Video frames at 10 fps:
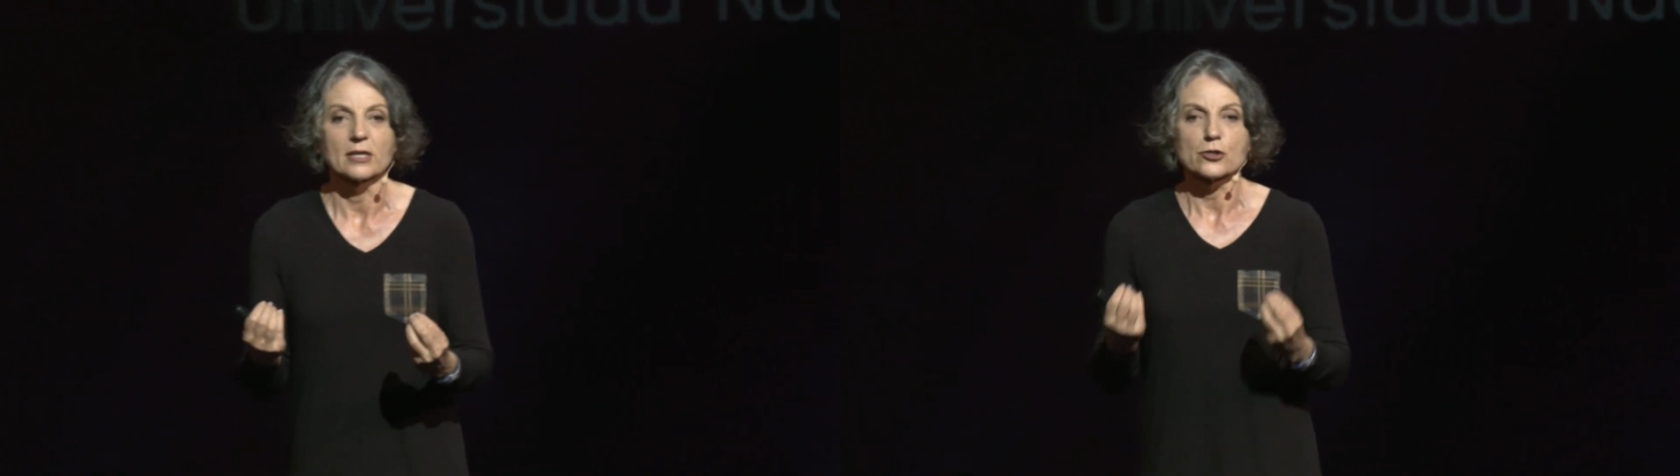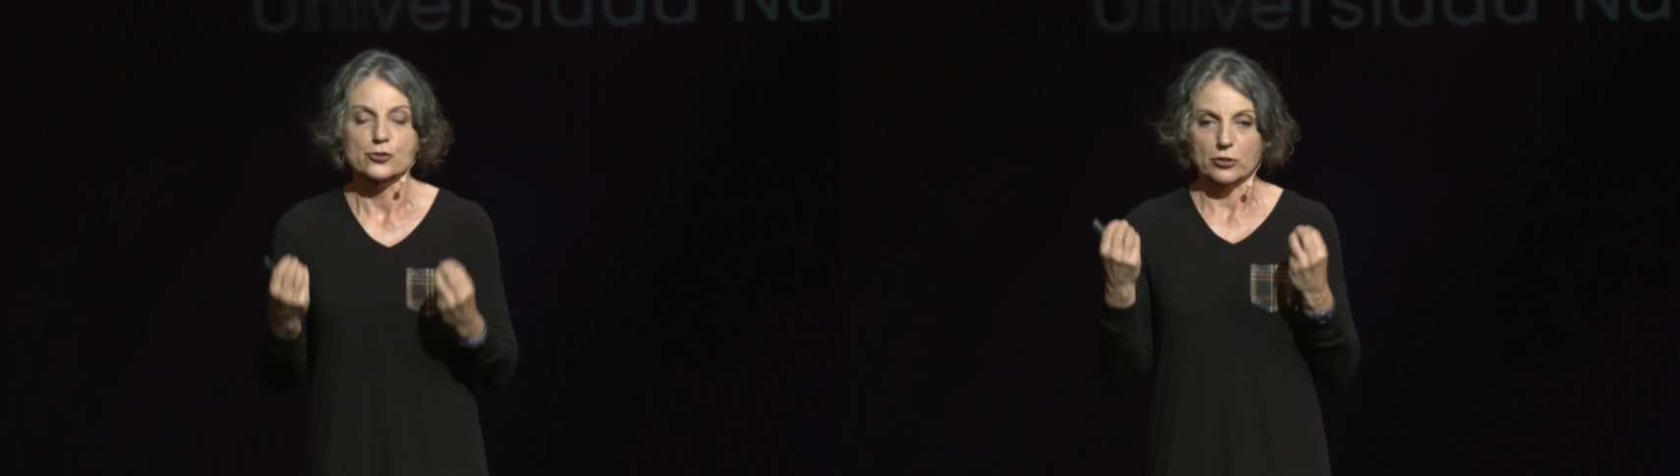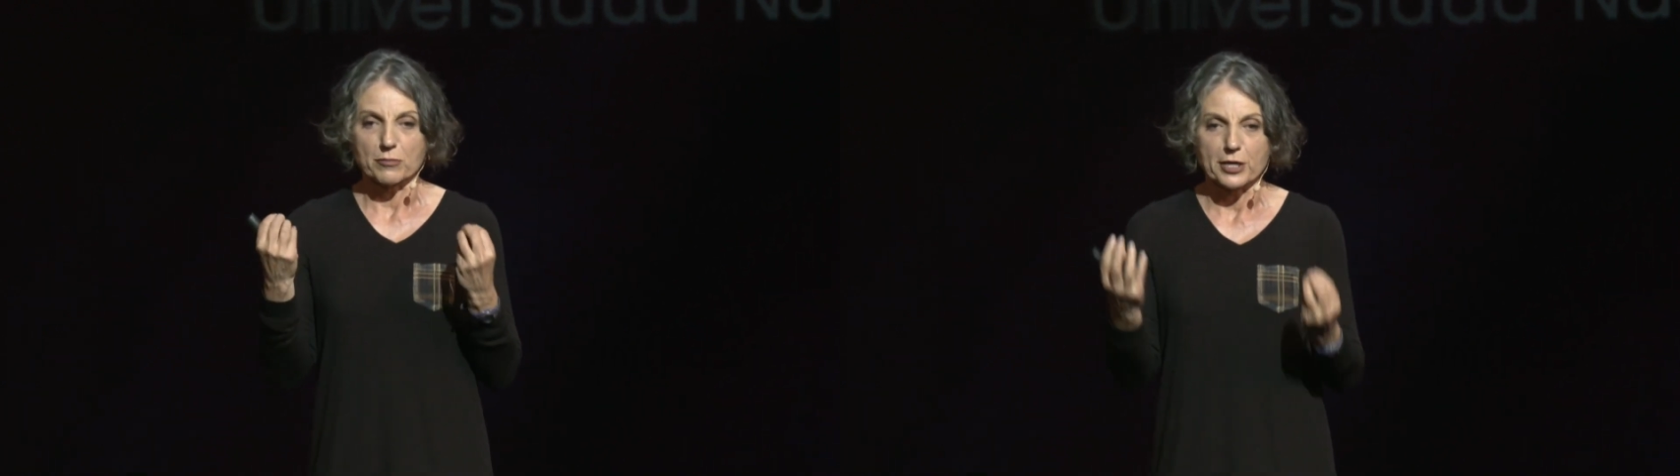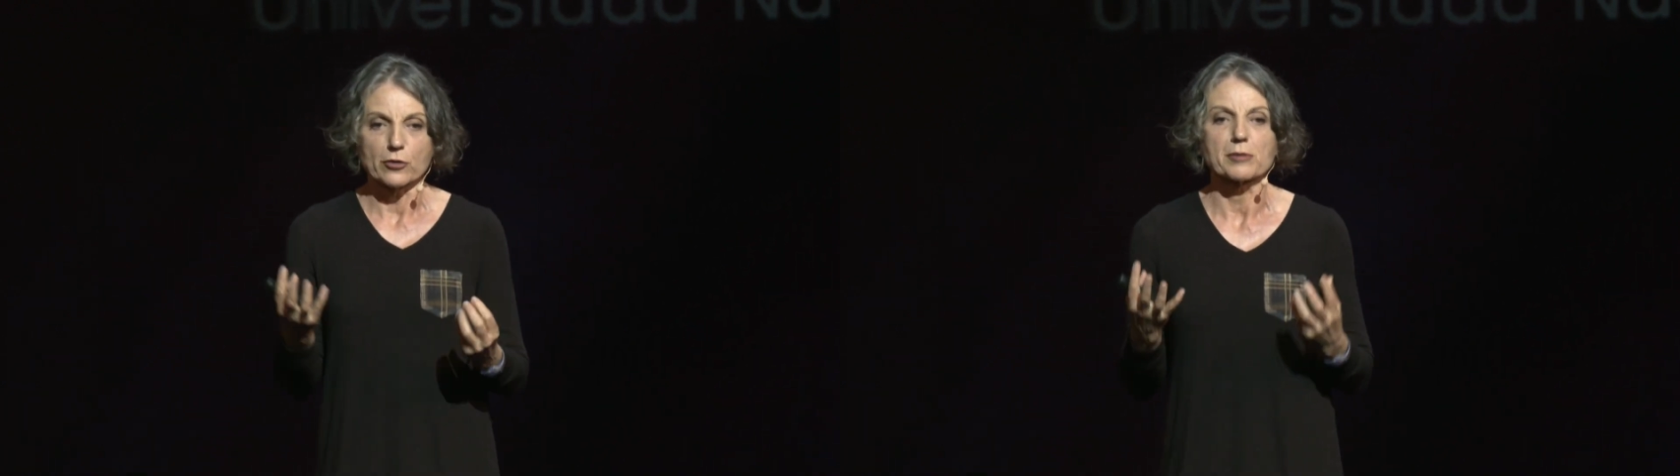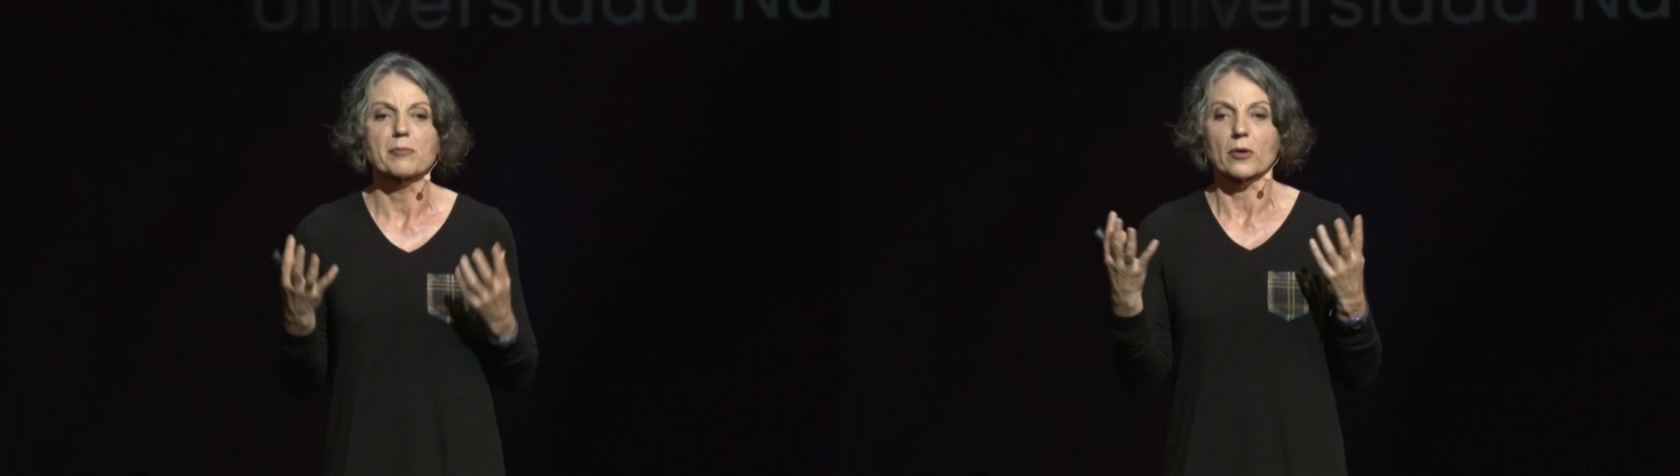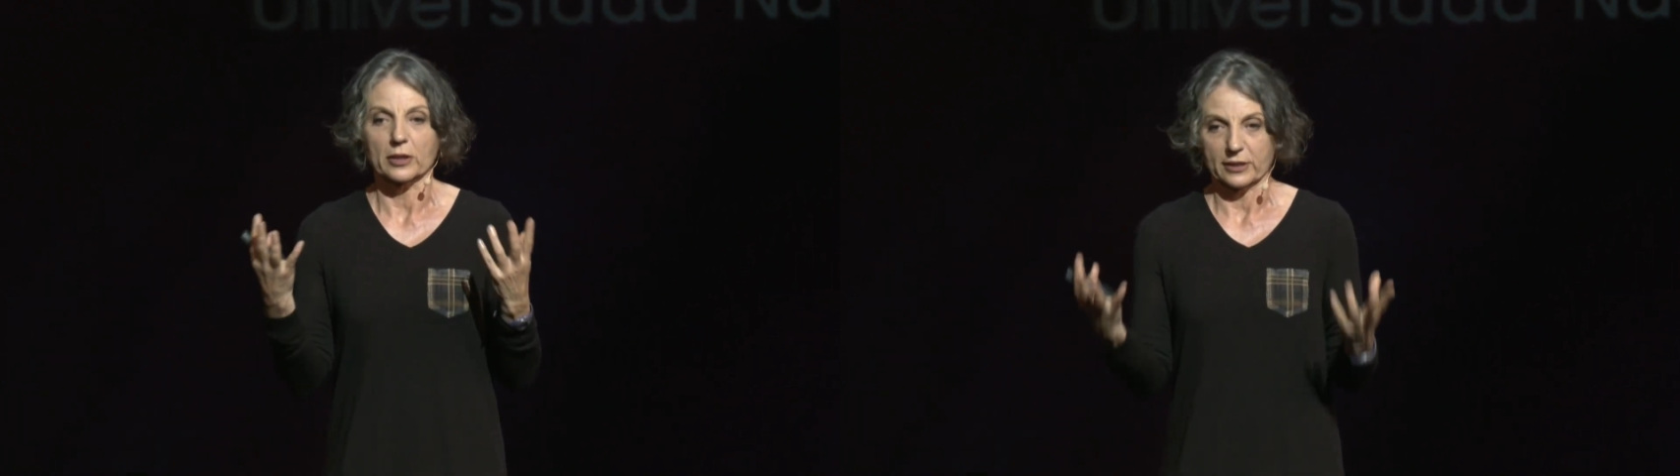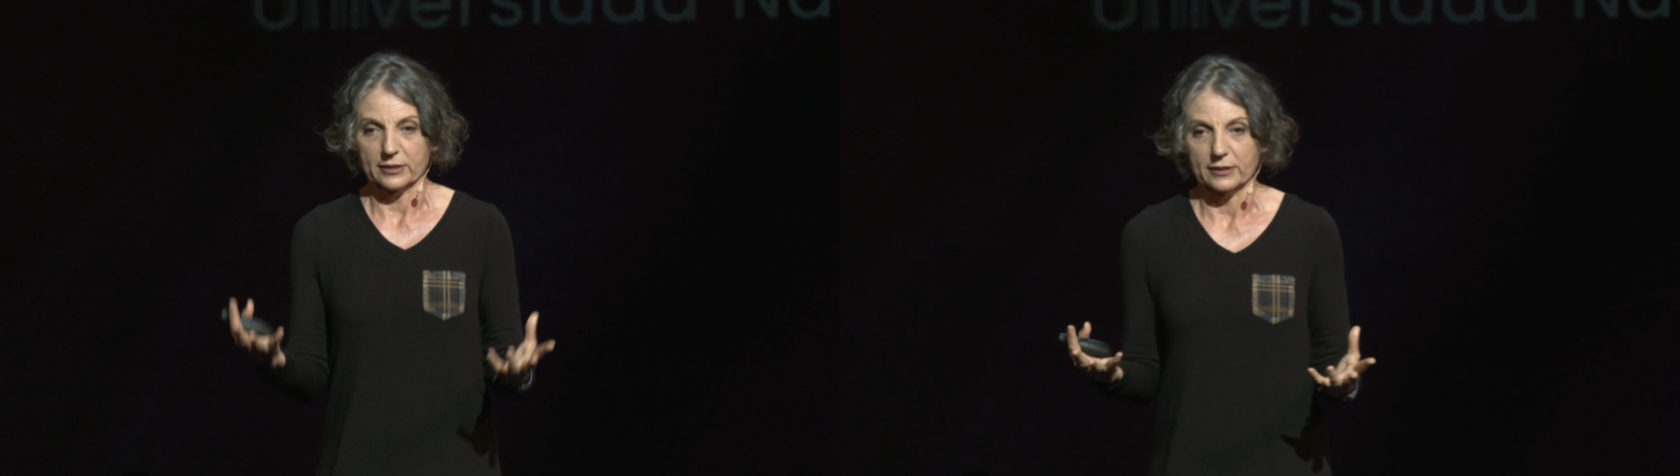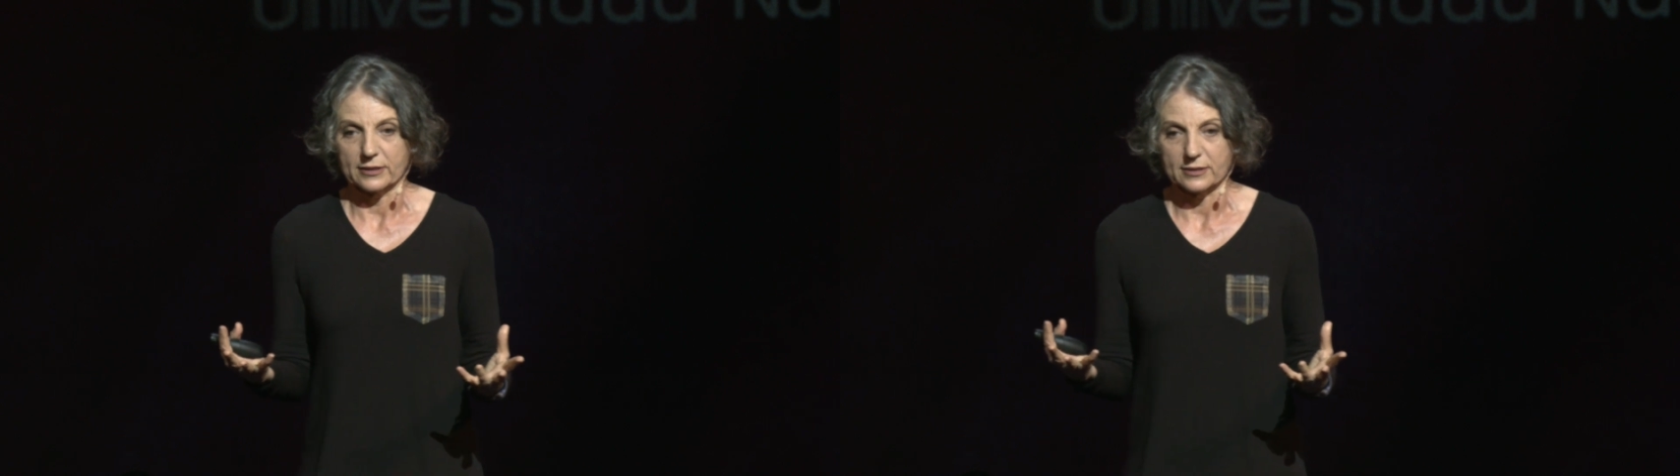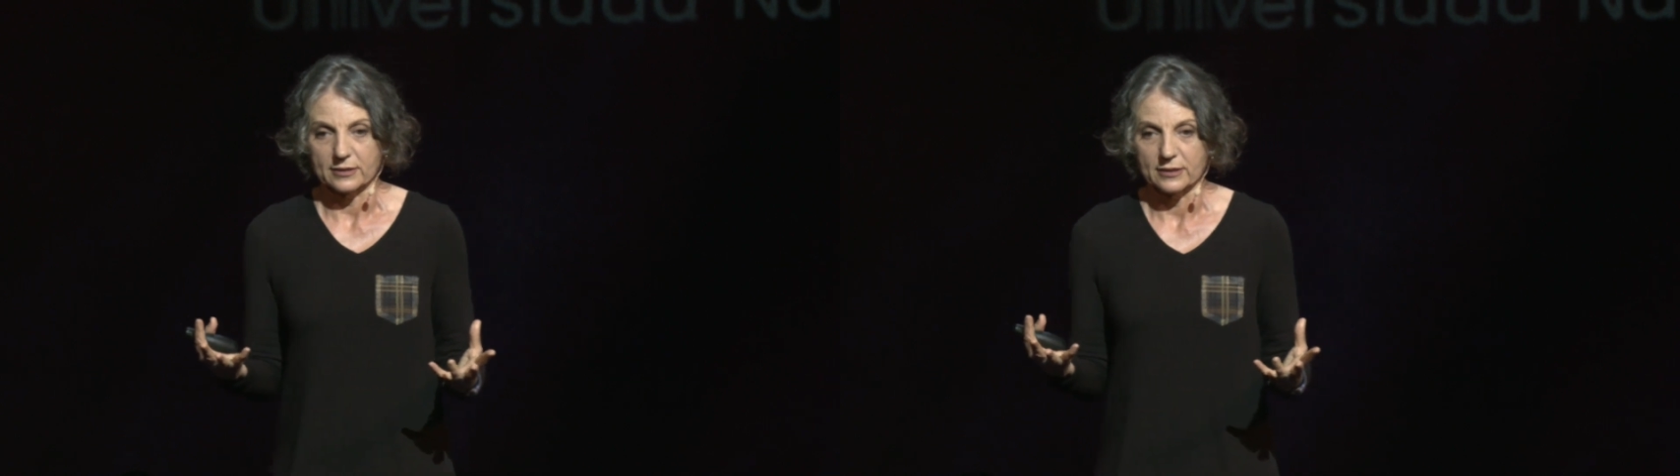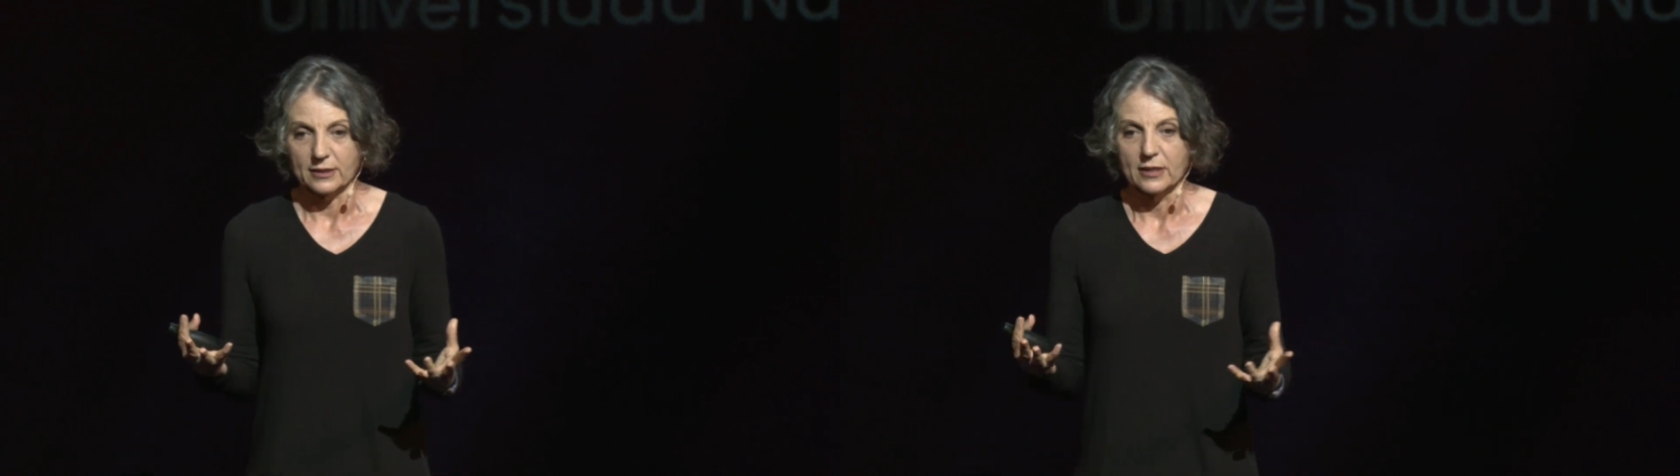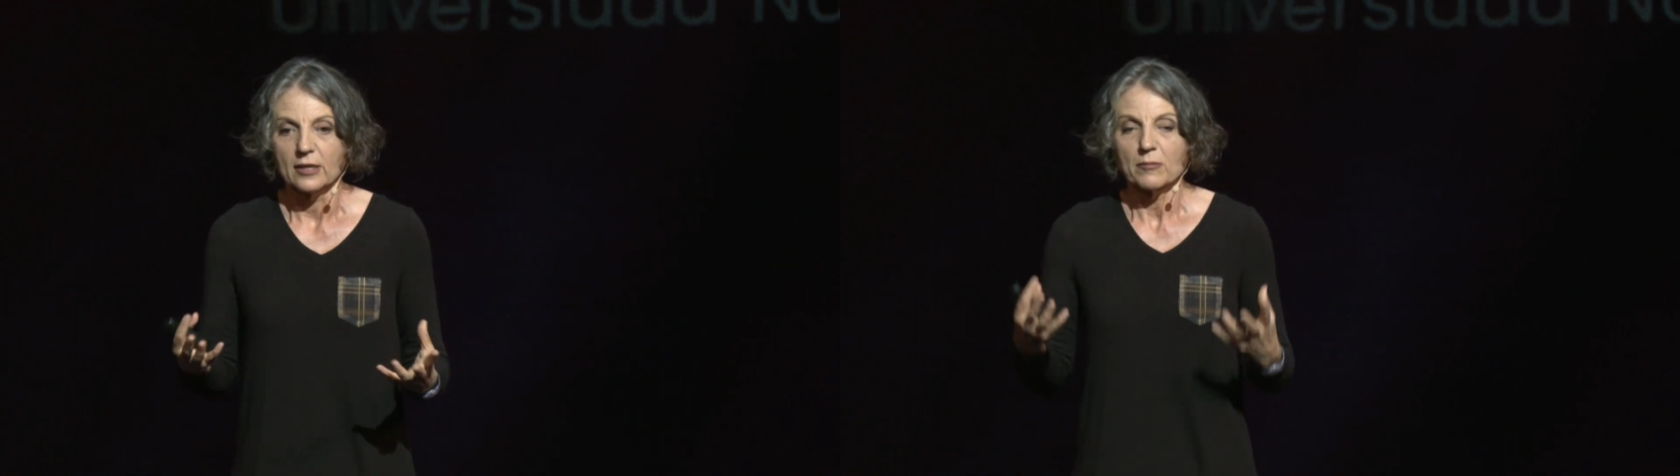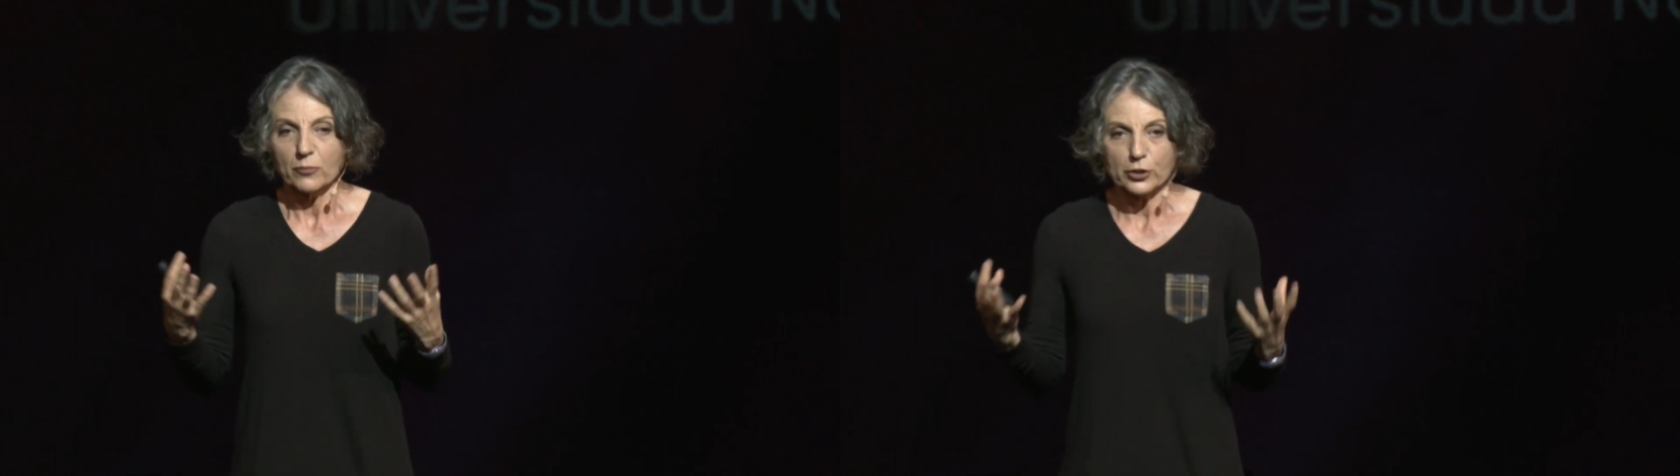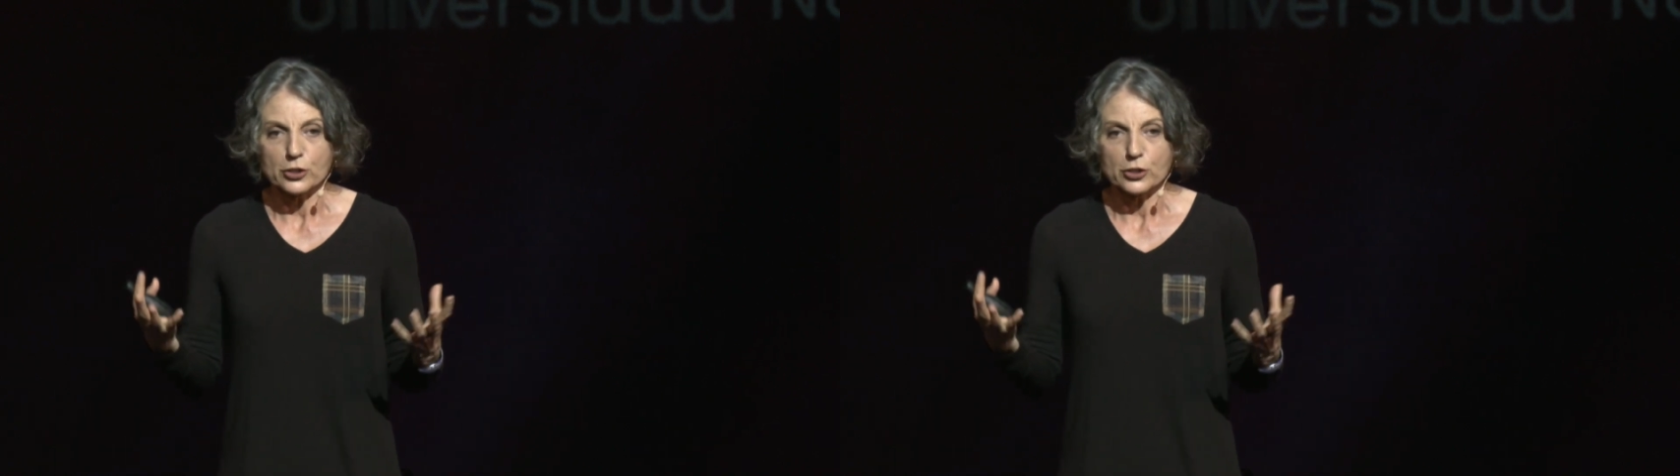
in a single, into a single property, but and